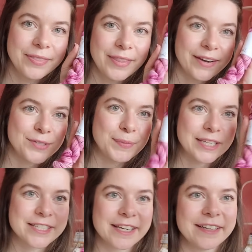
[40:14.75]
nice
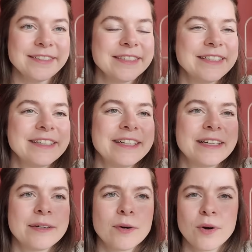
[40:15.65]
big skein.
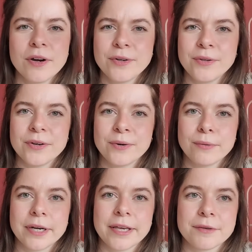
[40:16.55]
Or do you
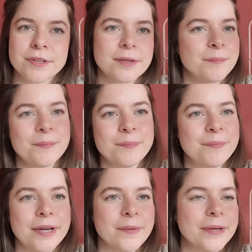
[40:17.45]
already have that,
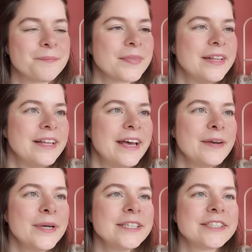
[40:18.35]
by the way?
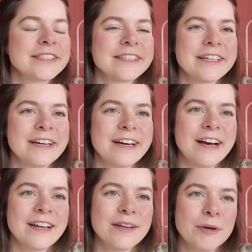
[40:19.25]
Anyways,
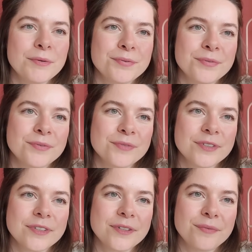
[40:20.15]
I love
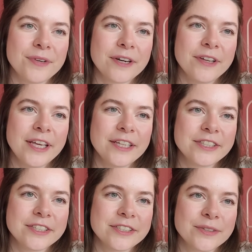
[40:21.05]
the
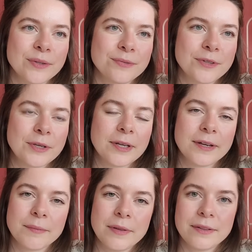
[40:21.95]
variation of the
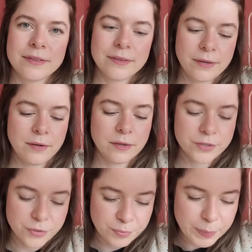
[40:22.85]

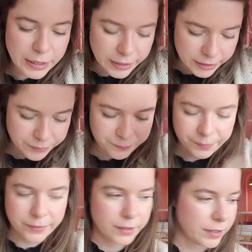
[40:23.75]
colors of pink.
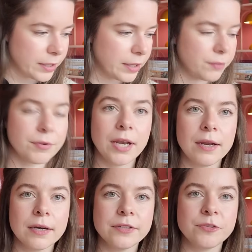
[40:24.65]
Then I have a
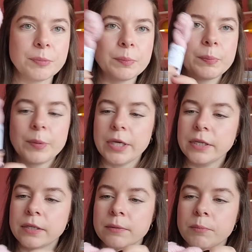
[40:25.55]
light
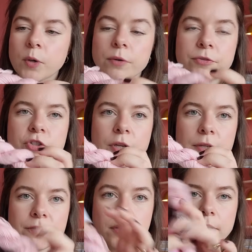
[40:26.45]
pink, more of a
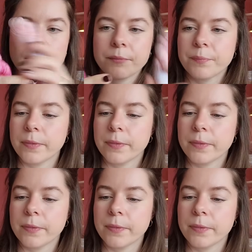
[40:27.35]
solid color.